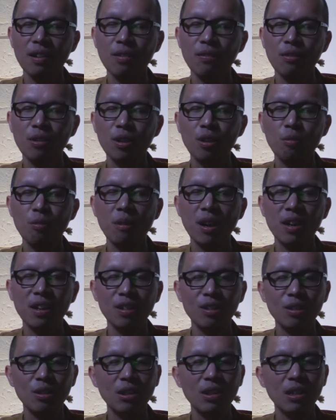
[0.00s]
For the body
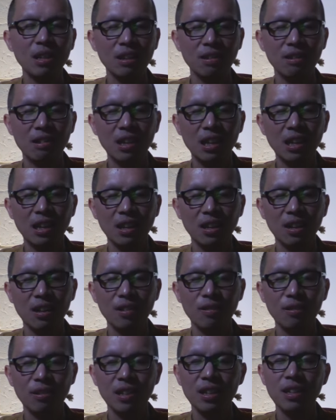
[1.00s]
to do their thing,
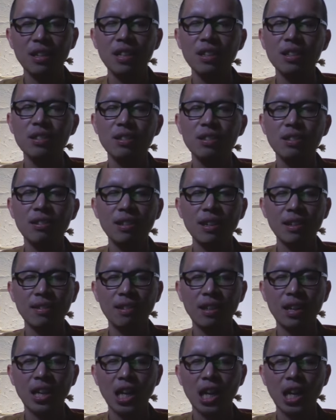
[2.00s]
for the knees to do their
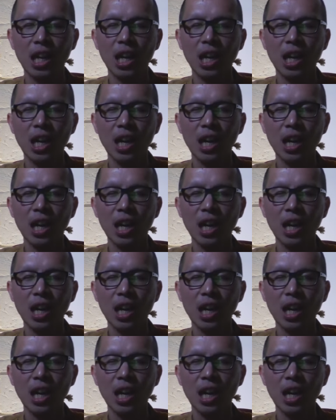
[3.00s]
thing.